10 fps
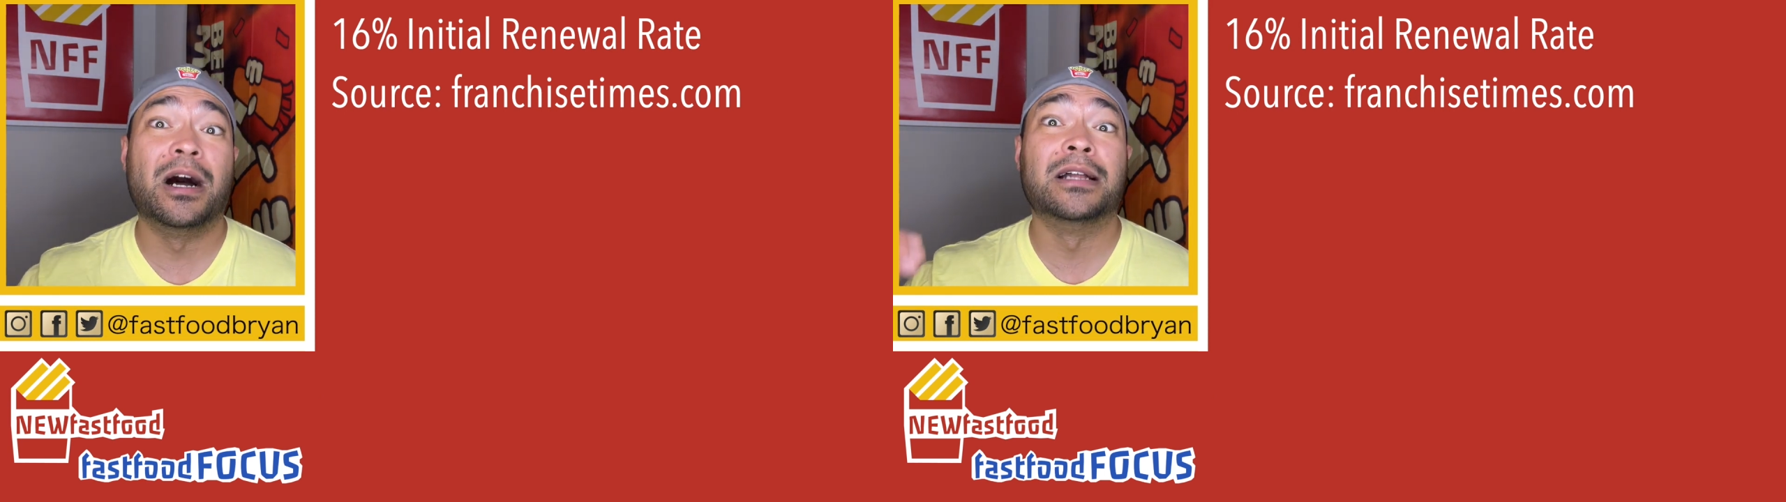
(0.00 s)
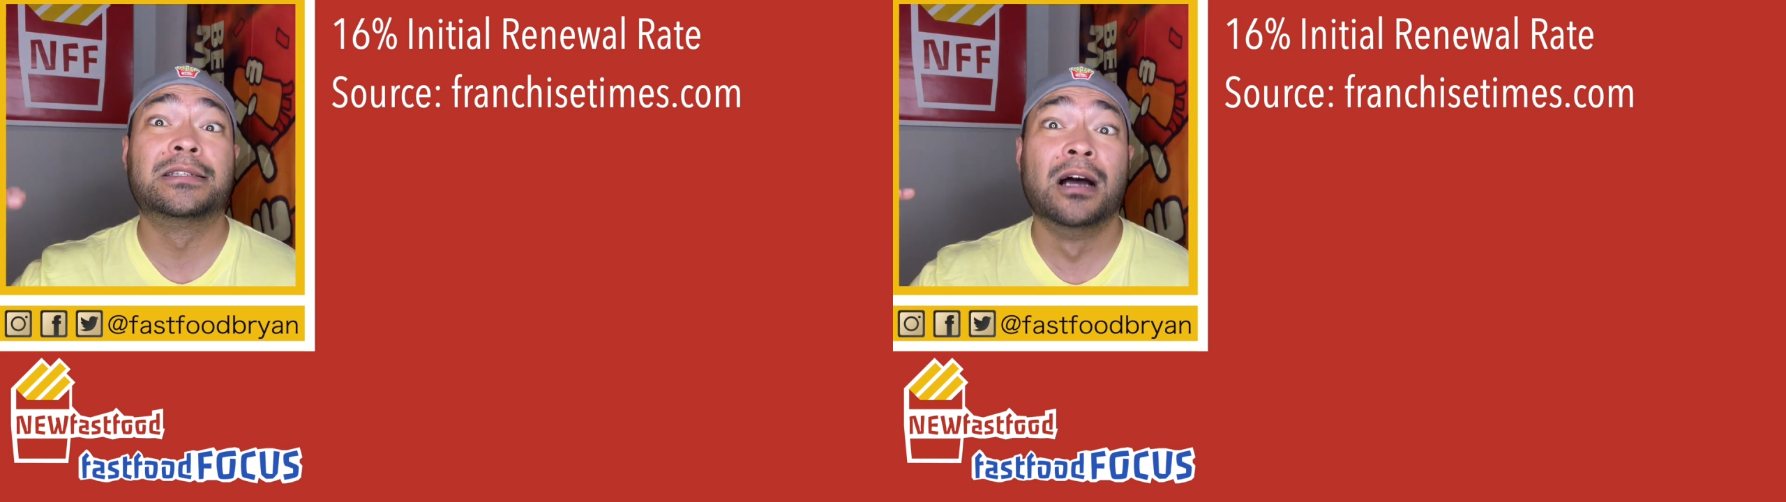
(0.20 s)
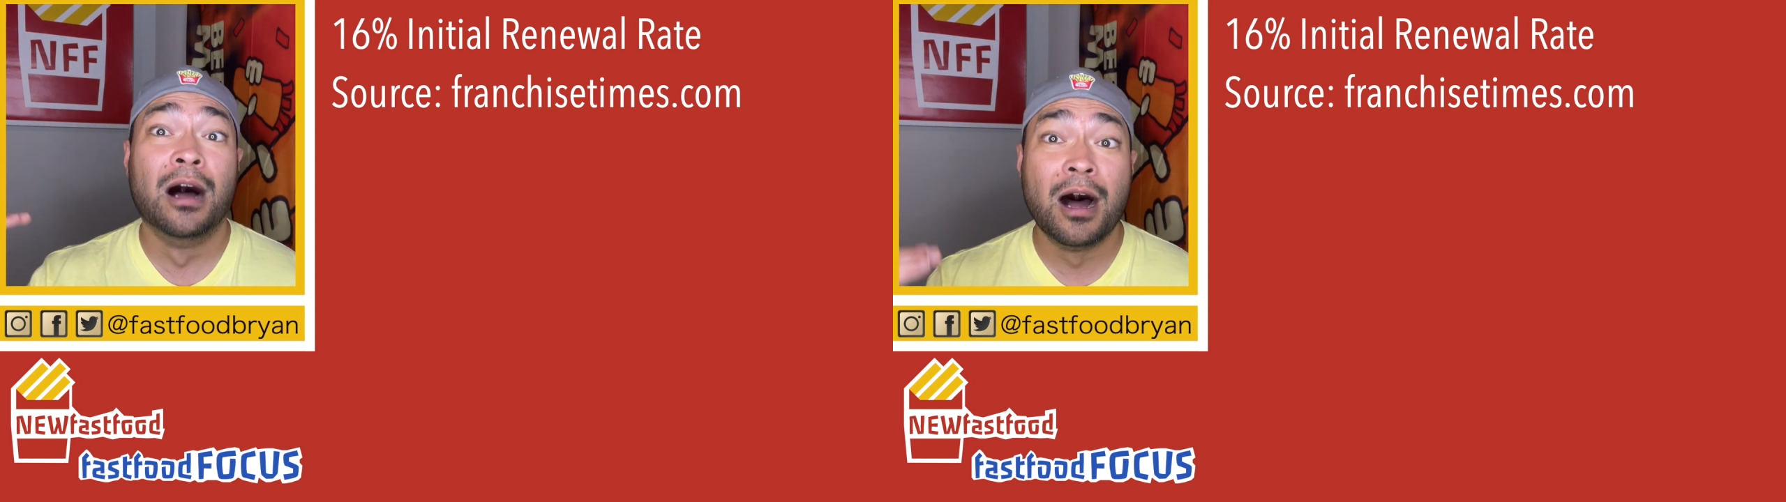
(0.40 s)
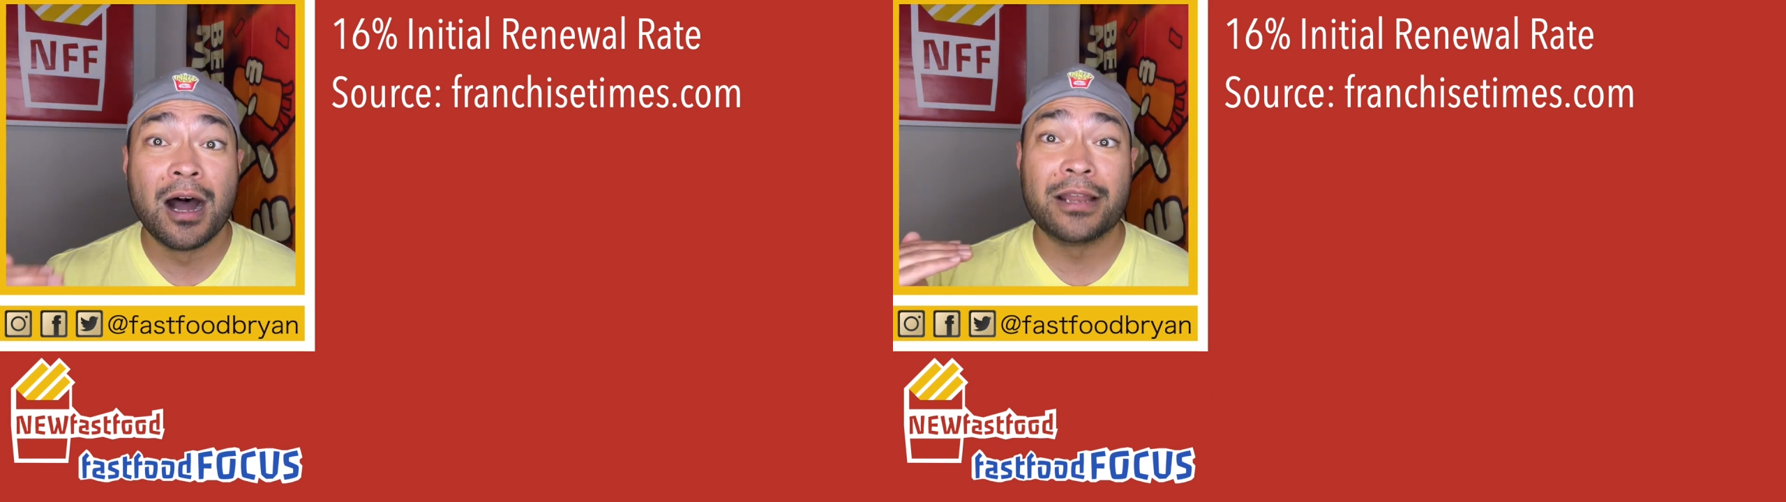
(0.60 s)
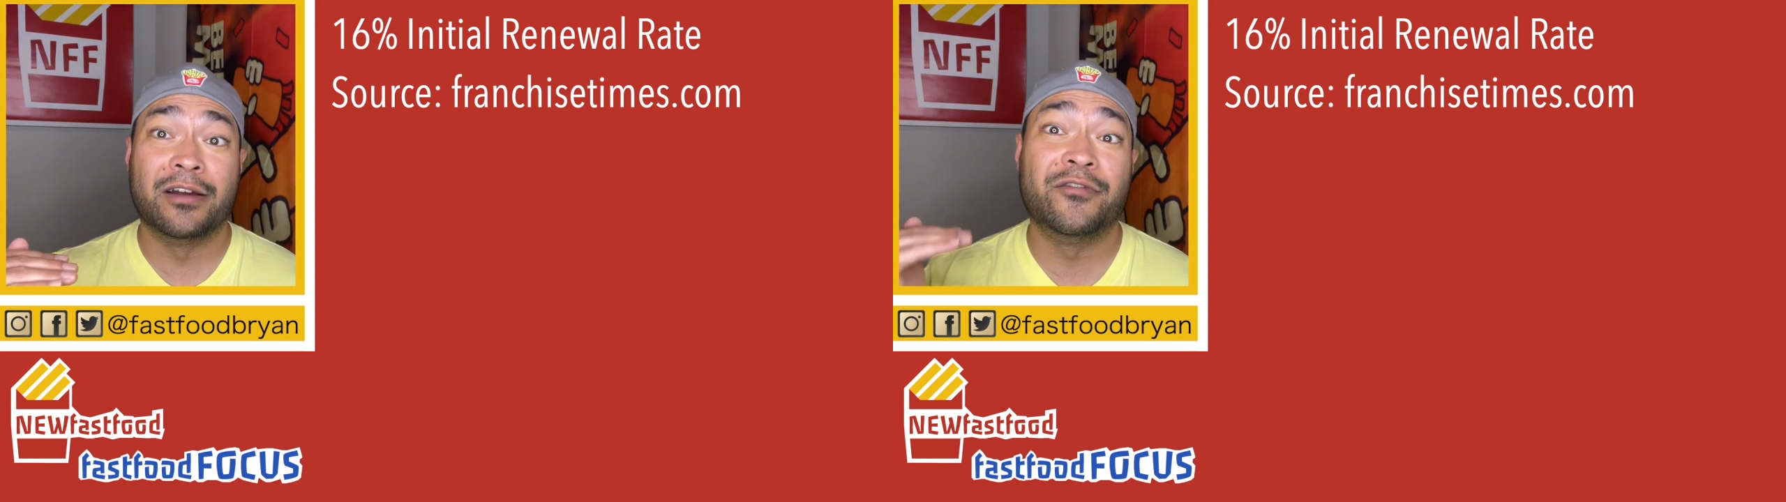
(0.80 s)
a
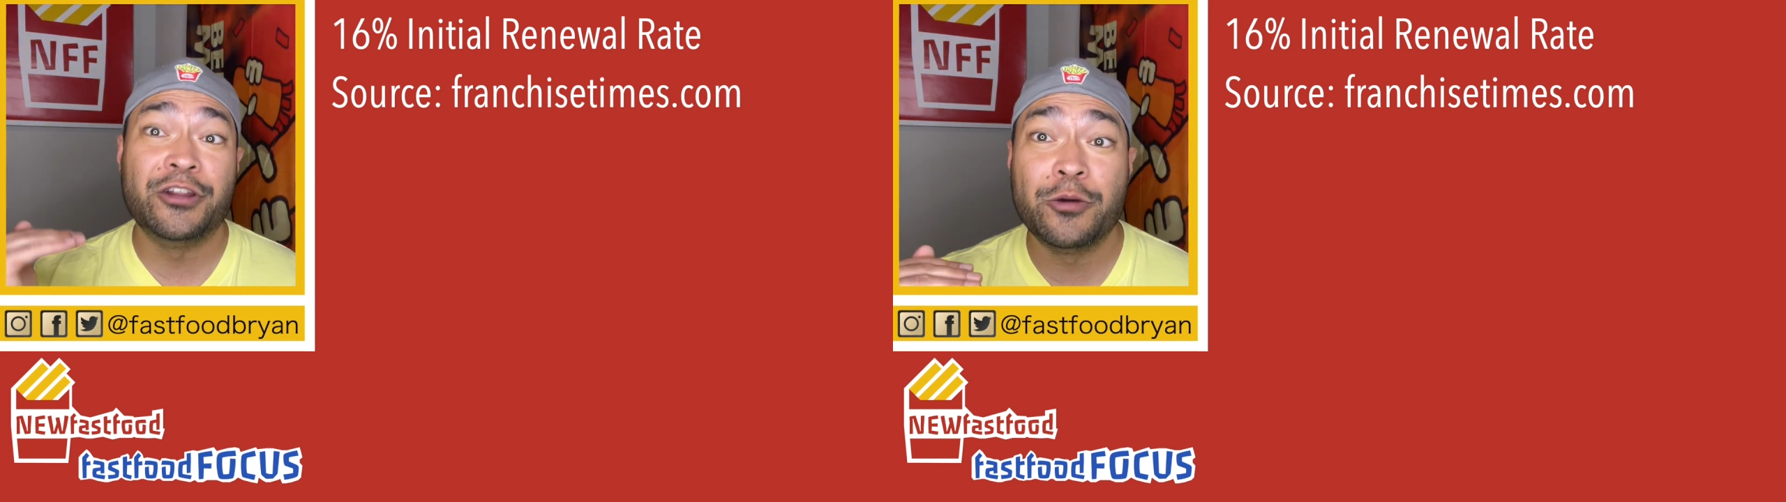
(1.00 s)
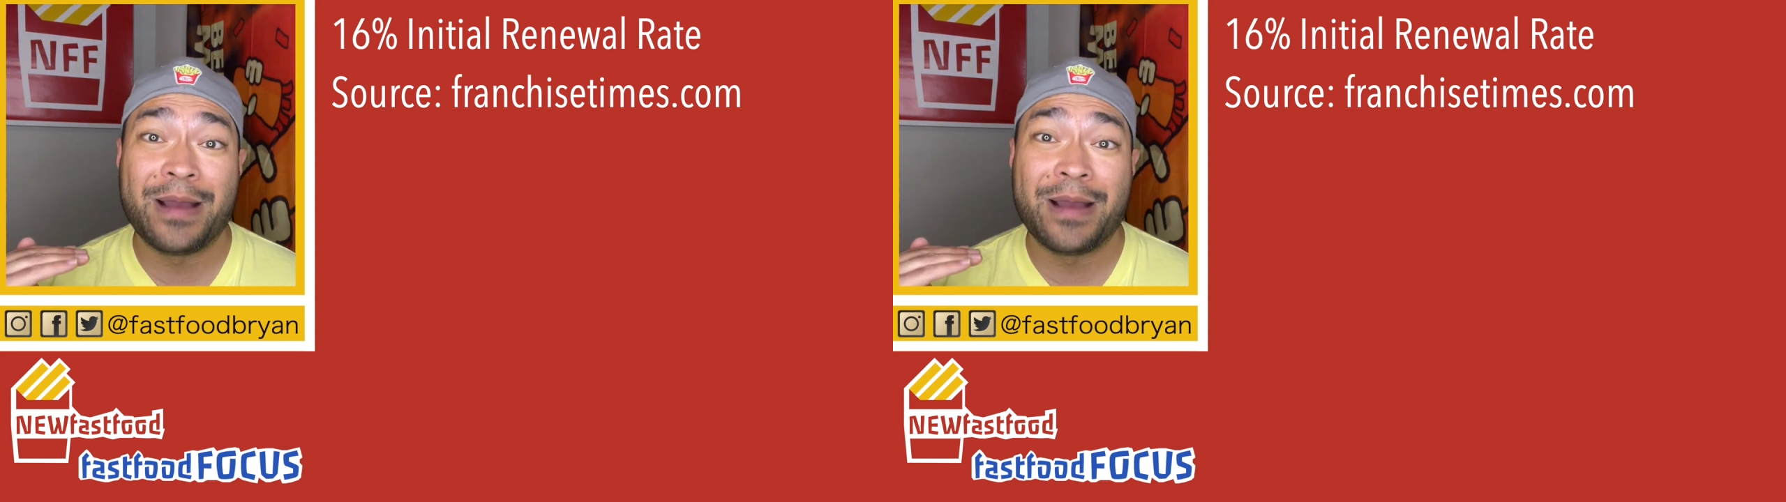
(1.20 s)
ton of new